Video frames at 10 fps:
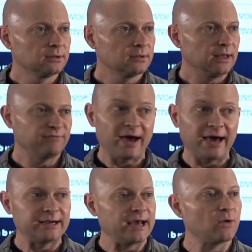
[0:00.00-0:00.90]
And if I had
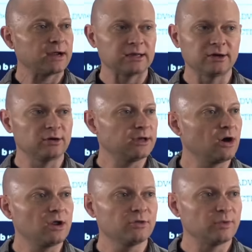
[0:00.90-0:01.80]
an hour, I could literally call
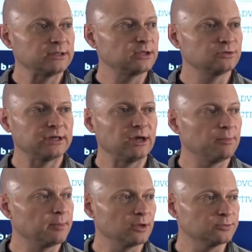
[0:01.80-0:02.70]
all the red zones and help them
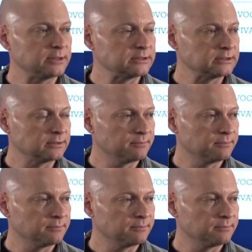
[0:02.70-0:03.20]
close business.